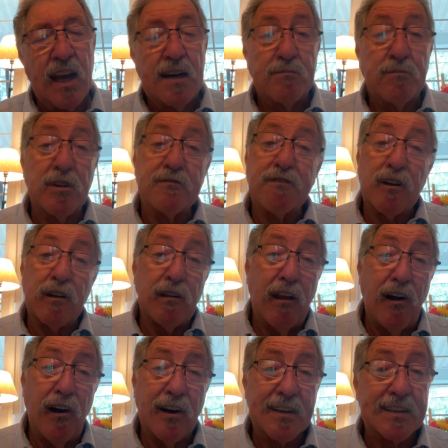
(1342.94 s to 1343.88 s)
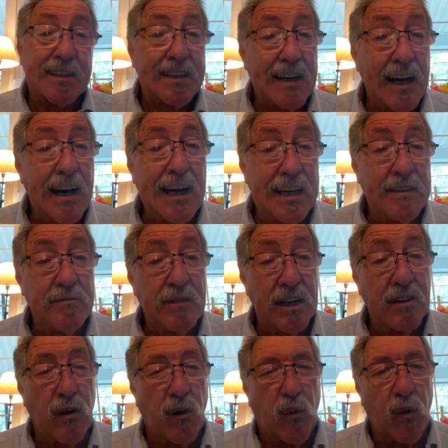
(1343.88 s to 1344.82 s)
But for a long time
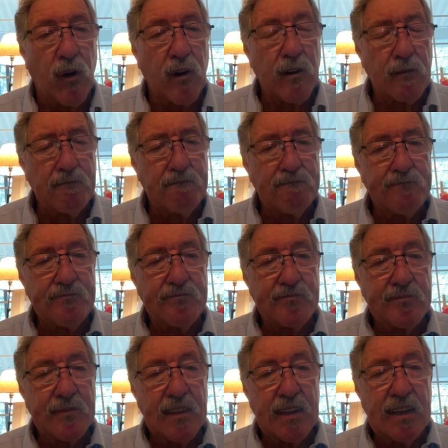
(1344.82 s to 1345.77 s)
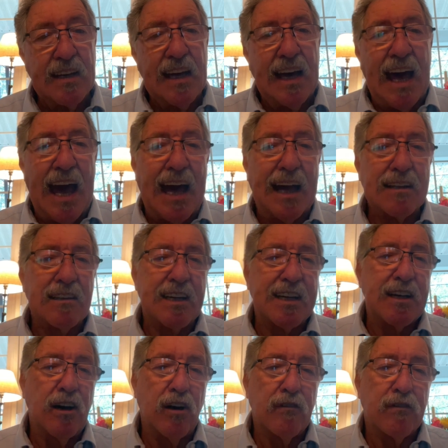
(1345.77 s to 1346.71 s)
in the world,
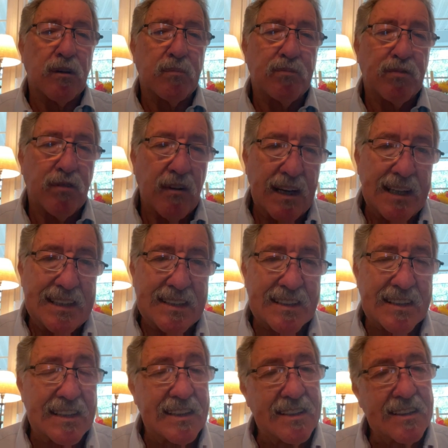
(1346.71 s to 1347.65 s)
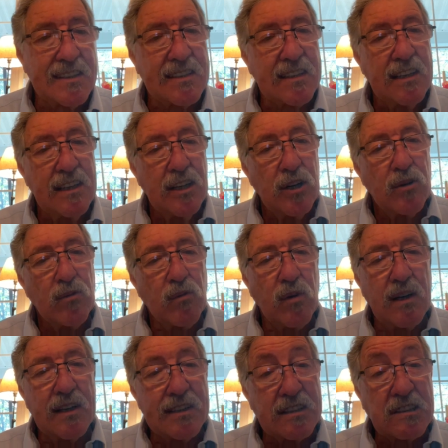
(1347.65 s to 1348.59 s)
haggling over prices
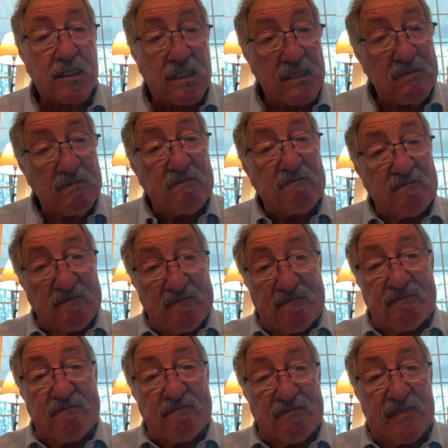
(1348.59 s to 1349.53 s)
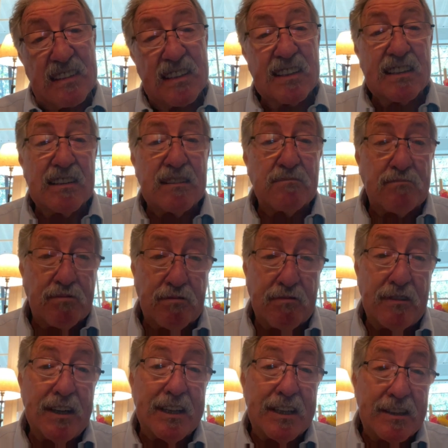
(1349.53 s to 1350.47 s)
was
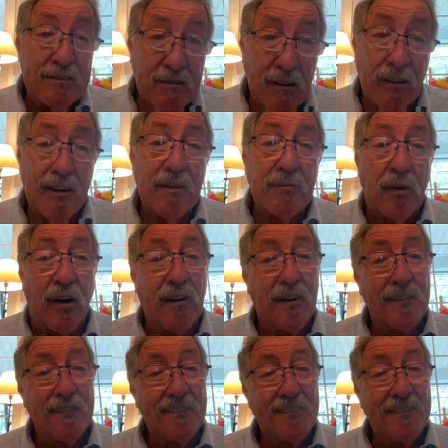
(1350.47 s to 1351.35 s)
pretty normal.